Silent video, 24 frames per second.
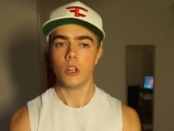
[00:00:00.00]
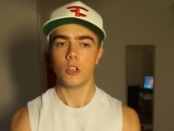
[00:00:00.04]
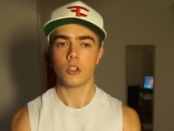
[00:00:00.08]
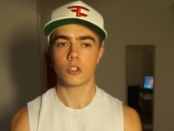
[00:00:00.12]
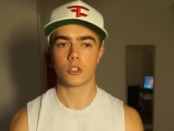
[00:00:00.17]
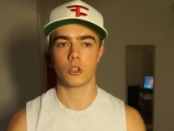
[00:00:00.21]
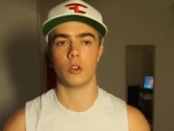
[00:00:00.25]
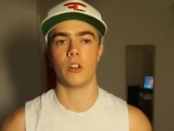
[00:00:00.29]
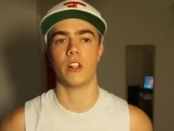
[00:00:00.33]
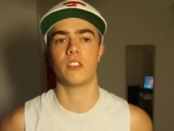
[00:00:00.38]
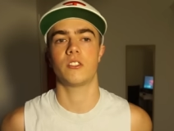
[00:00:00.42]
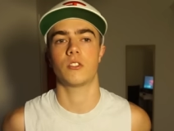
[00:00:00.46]

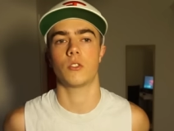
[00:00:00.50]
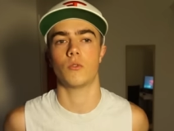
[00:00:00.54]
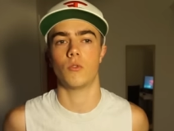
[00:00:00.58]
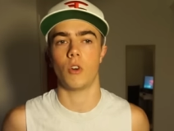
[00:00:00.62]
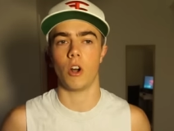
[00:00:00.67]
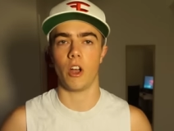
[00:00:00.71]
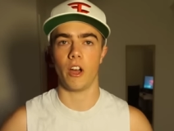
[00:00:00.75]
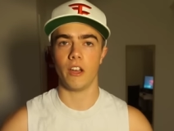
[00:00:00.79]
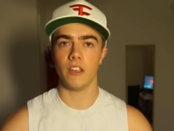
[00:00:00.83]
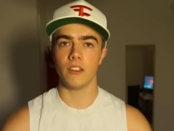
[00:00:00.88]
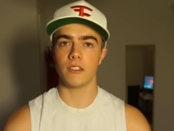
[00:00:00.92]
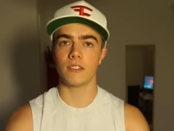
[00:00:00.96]
So that's the
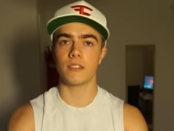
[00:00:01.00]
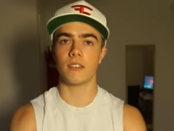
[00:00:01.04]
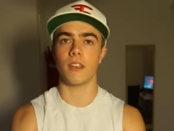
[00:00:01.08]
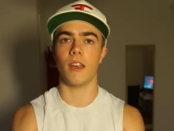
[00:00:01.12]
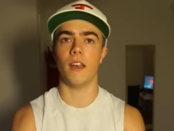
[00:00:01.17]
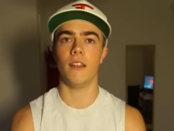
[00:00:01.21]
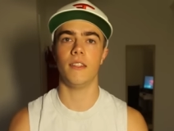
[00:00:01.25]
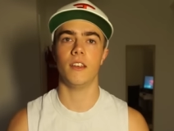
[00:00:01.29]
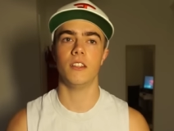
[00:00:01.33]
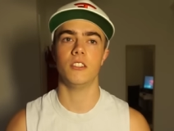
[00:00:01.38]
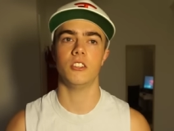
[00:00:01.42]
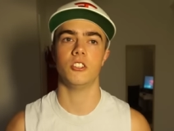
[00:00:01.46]
rice,
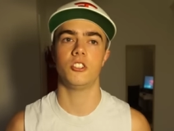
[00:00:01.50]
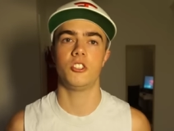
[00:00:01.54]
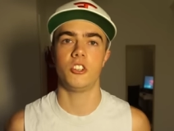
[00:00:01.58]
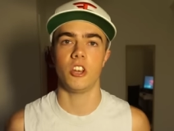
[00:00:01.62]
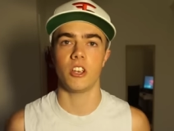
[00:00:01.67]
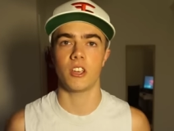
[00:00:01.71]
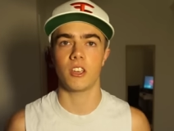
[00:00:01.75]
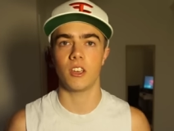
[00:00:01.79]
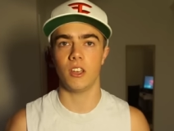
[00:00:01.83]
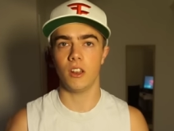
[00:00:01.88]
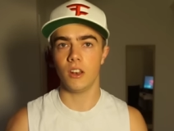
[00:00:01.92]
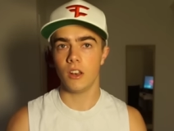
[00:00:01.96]
and then the
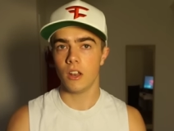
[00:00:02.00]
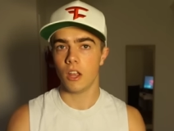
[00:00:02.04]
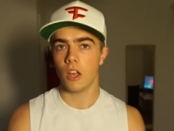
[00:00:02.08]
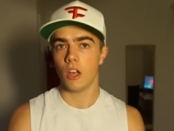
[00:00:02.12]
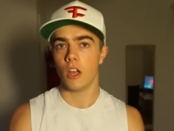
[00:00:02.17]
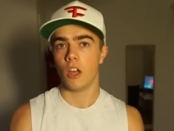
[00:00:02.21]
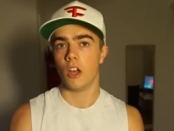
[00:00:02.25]
chicken